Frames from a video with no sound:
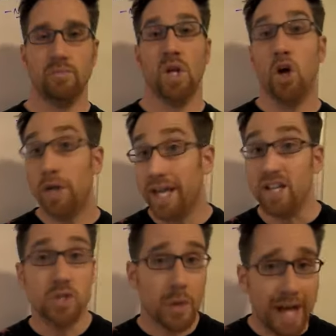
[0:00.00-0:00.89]

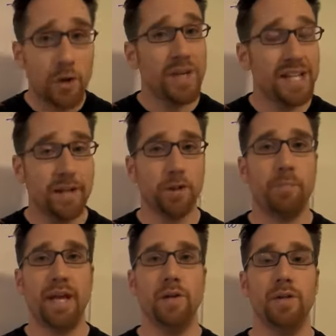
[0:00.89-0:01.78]
Okay, so how do we kill
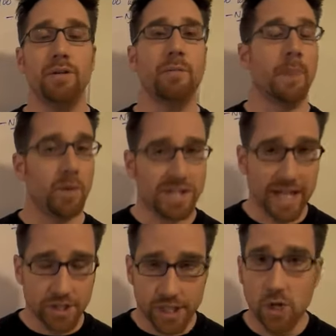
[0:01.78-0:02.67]
Penguin? Well, it's
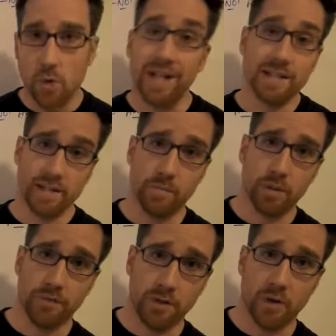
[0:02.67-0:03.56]
actually quite
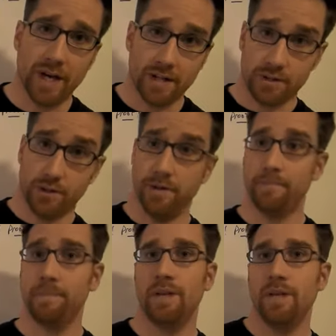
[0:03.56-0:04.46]
simple if you know how to do it.
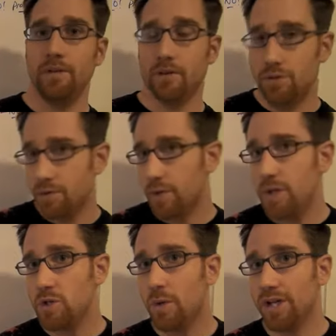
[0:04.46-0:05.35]
There's two
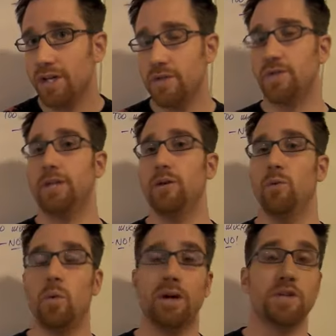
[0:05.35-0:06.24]
things you want to consider.
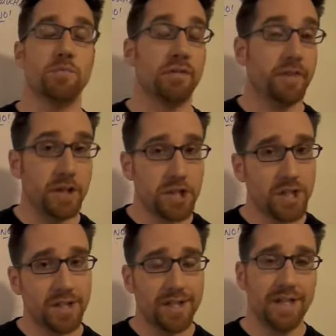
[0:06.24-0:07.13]
One is
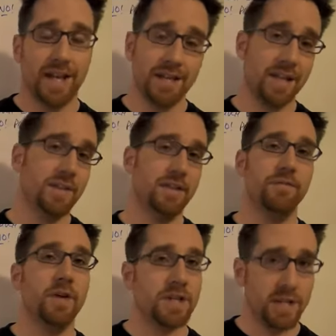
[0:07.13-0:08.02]
prevention, and then
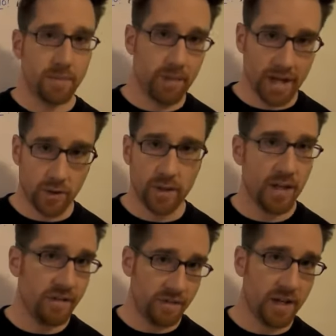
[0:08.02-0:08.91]
fixing Penguin
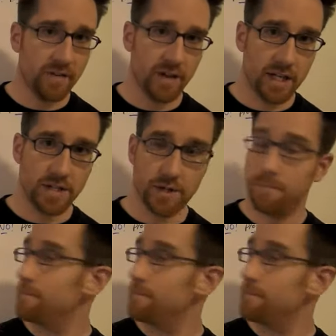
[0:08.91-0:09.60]
if it ever hits you.